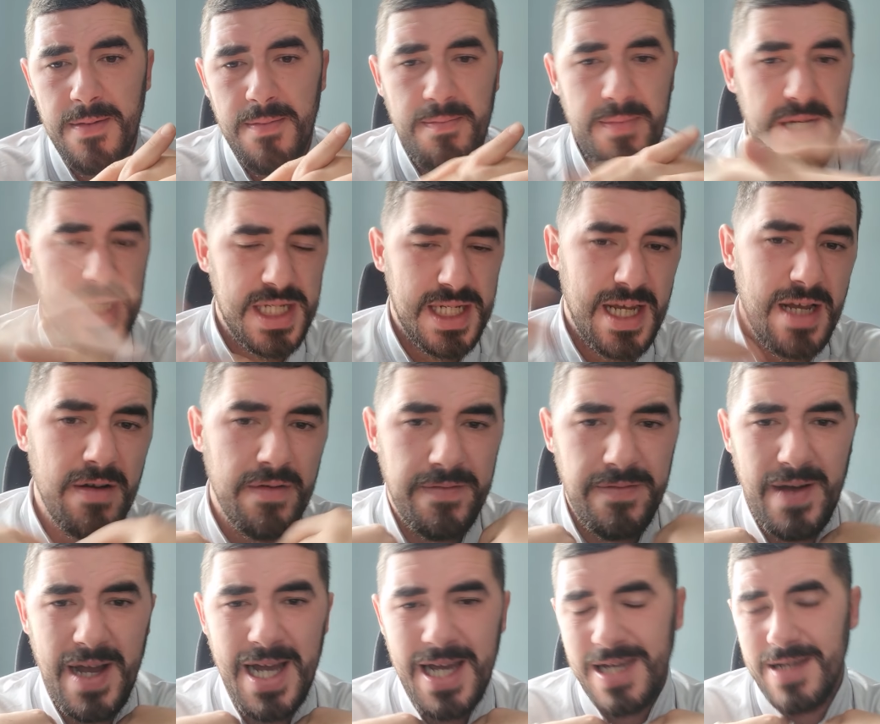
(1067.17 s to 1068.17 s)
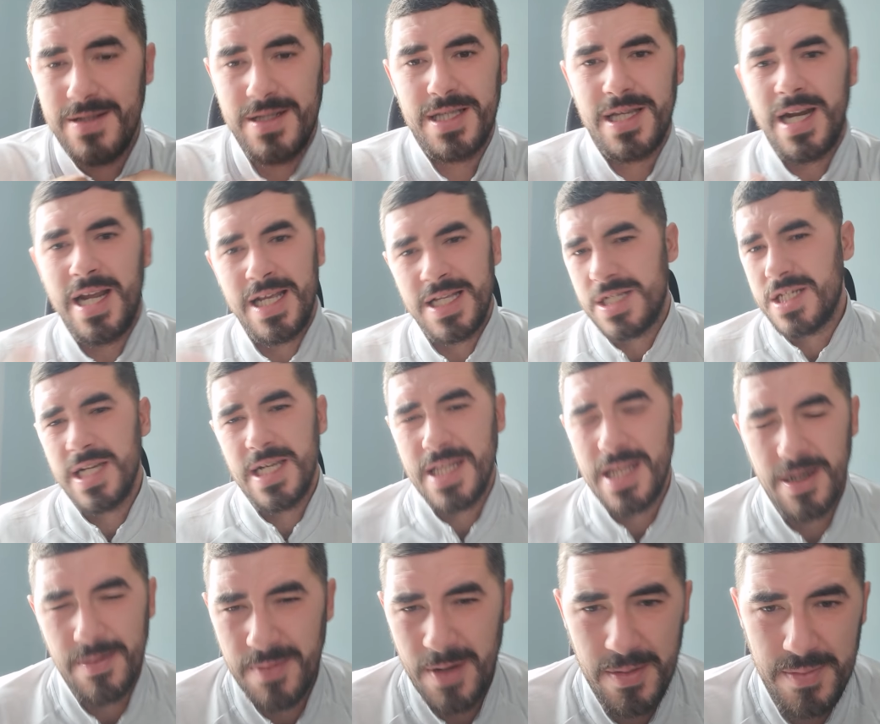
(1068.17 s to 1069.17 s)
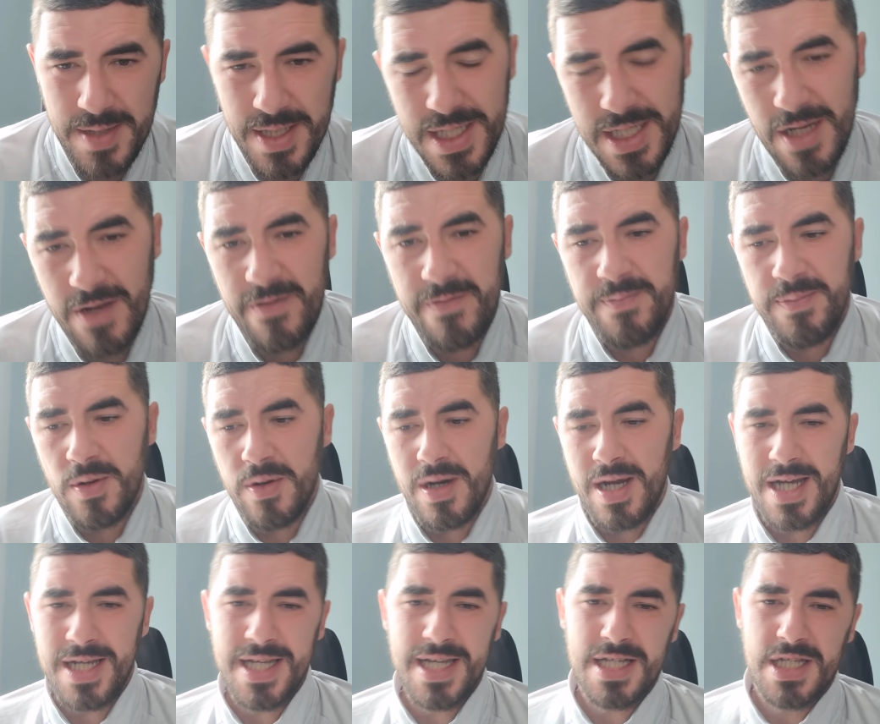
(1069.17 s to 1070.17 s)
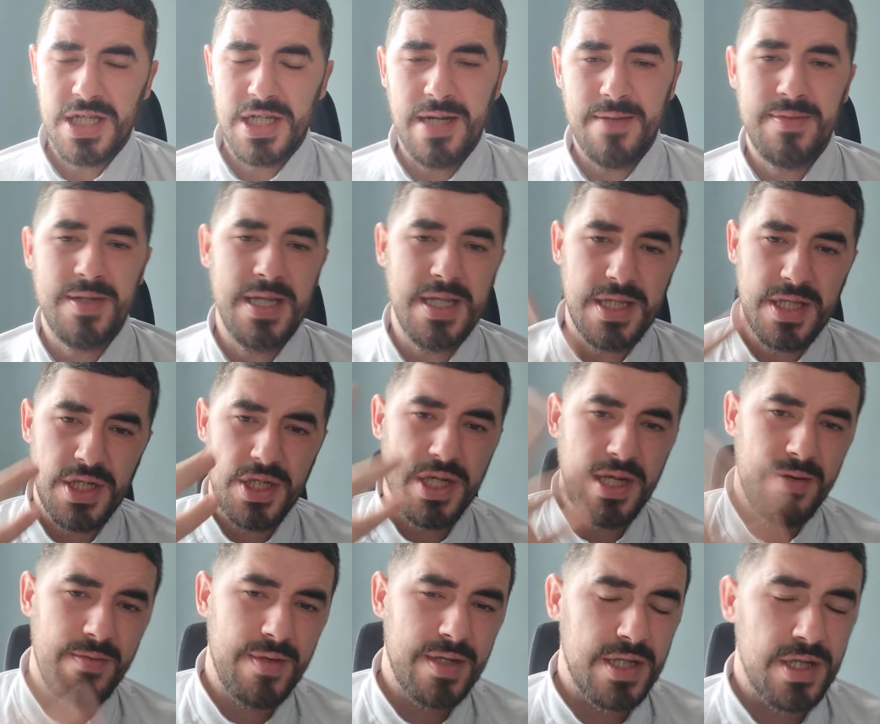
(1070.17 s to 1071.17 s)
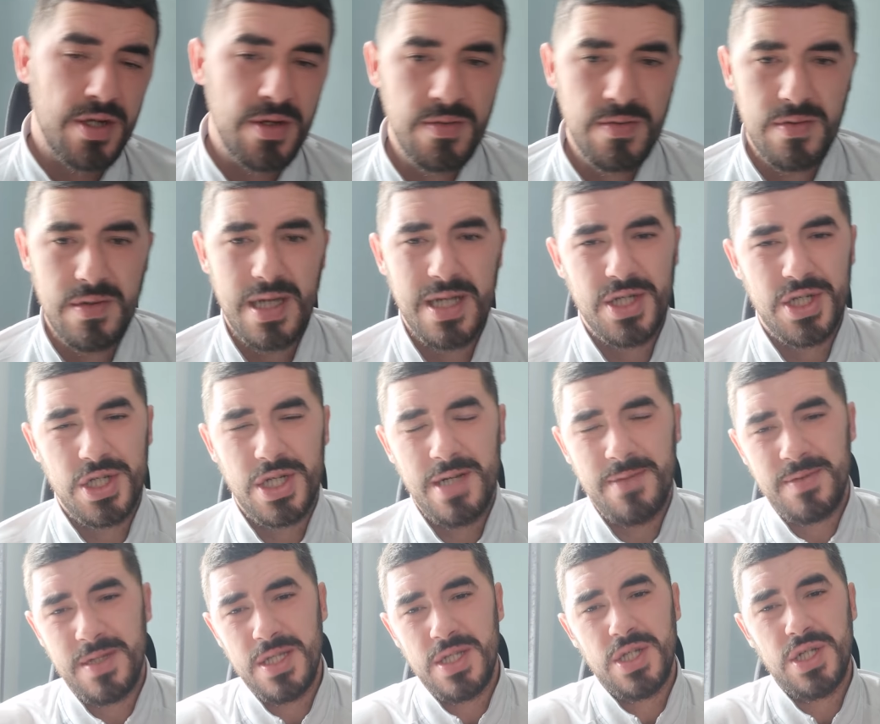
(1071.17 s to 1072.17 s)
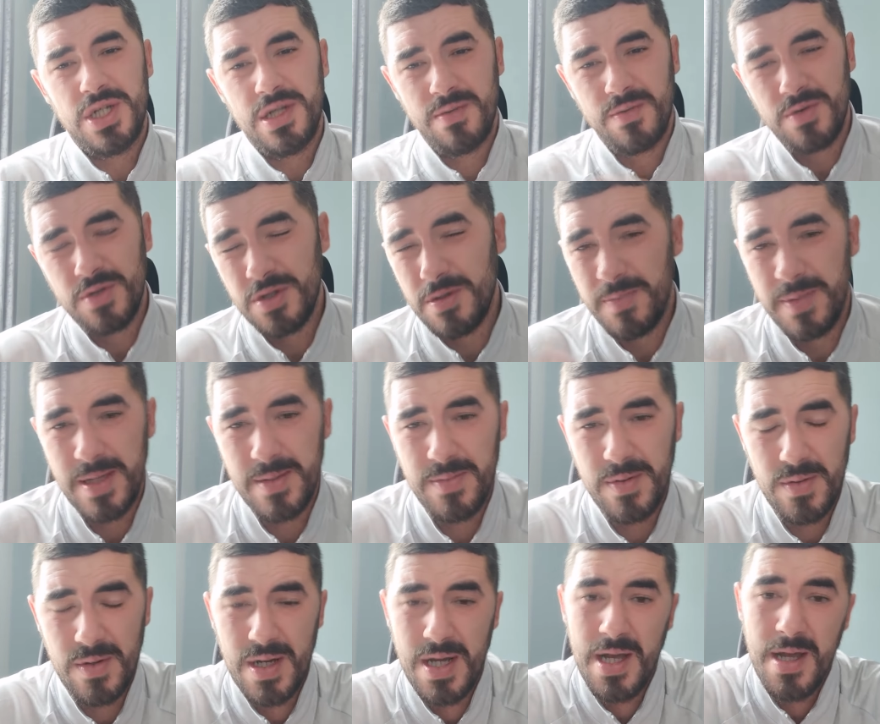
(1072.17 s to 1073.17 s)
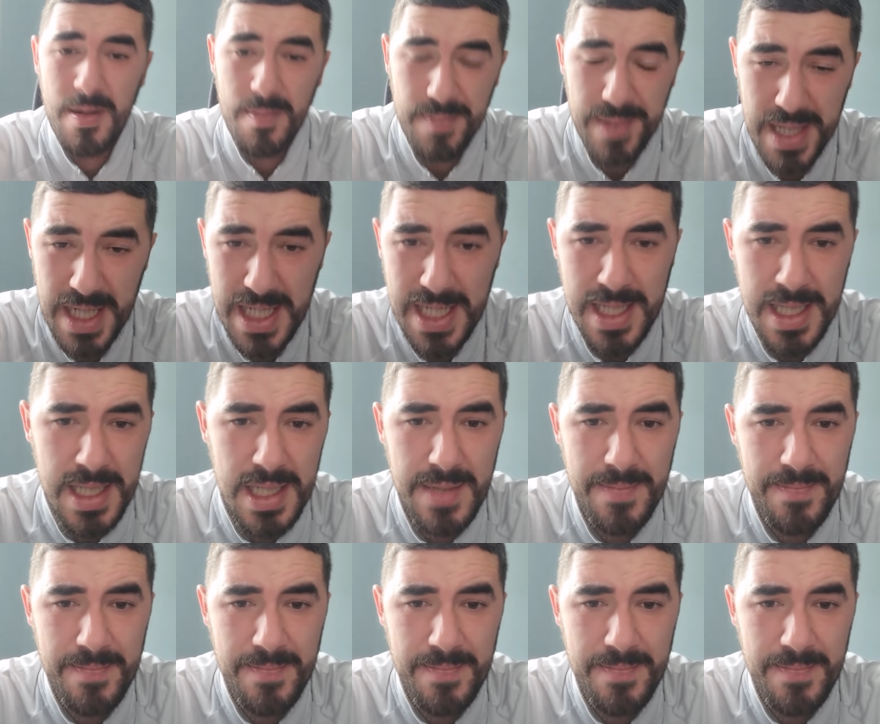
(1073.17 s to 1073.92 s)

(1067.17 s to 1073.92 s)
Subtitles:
Myself, I can try and say that about myself, but I get slipped into shit with you and slipped into shit with other people. Billy